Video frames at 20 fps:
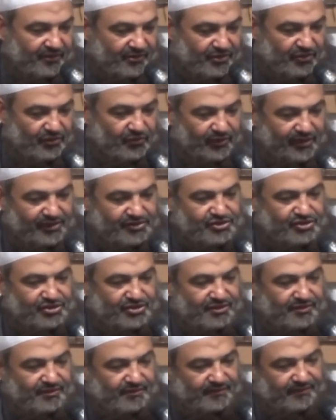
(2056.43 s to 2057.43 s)
through
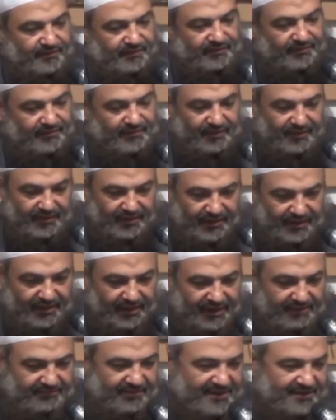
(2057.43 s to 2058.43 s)
which
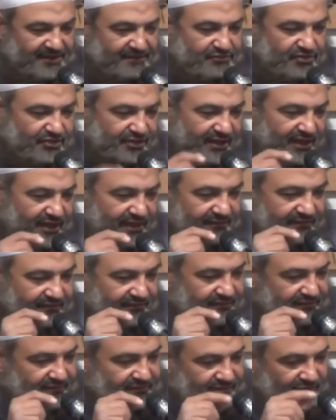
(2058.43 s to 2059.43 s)
he made him to
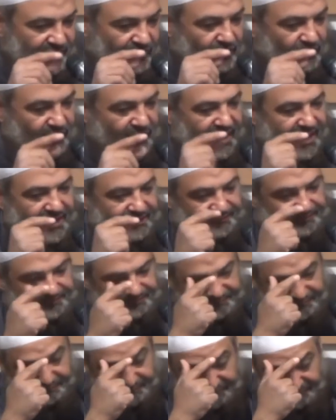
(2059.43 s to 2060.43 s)
learn the
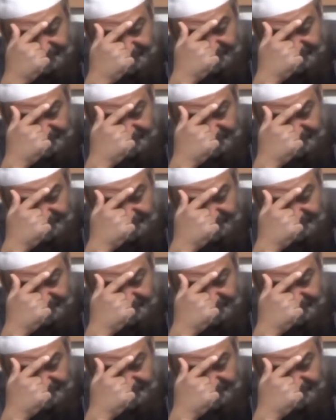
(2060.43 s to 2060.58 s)
Quran.